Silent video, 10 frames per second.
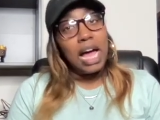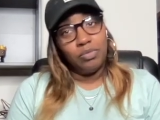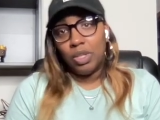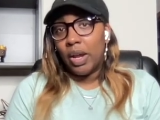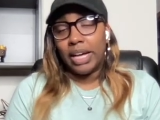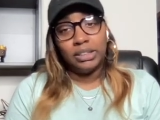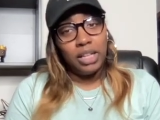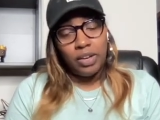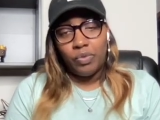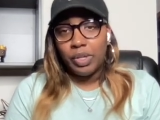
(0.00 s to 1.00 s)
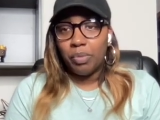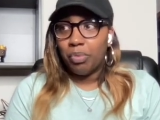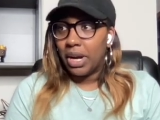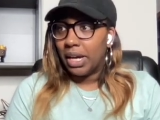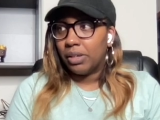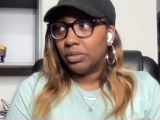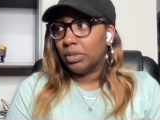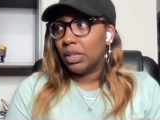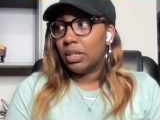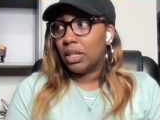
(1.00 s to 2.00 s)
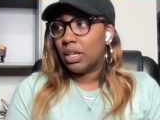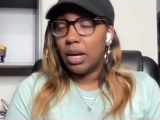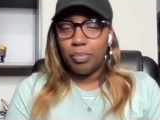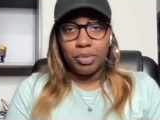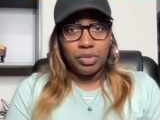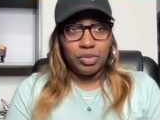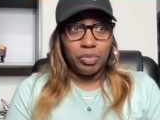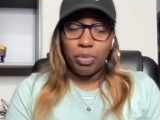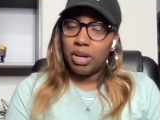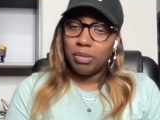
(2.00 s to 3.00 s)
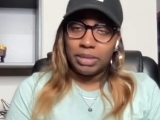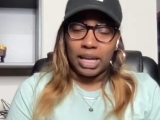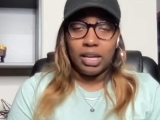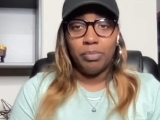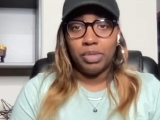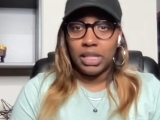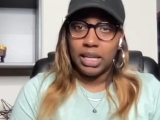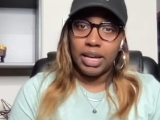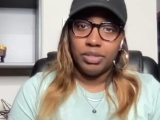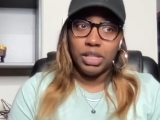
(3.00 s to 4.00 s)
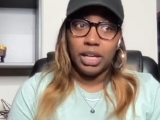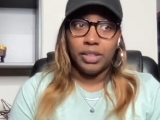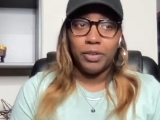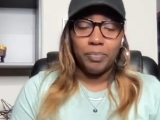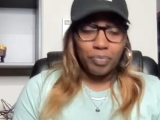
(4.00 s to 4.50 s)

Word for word: You know, I love when the brown and black couples hang out together.